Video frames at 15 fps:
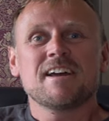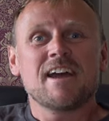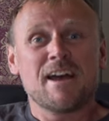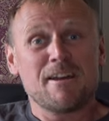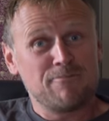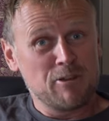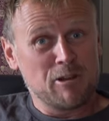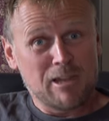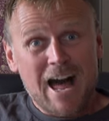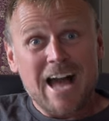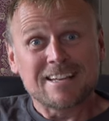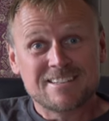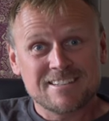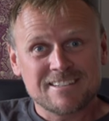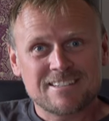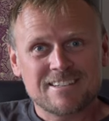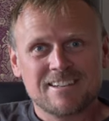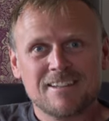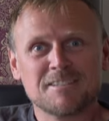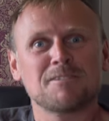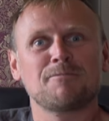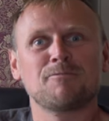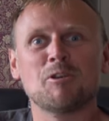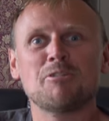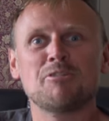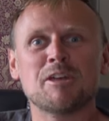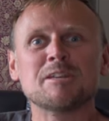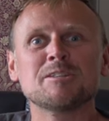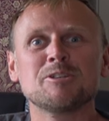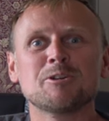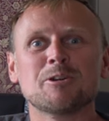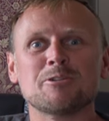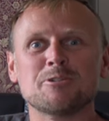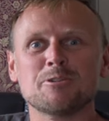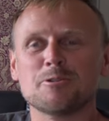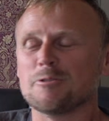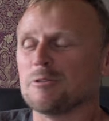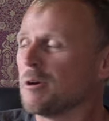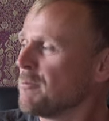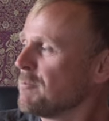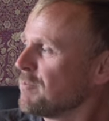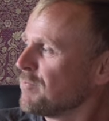And if you liked it, there's a few things you can do.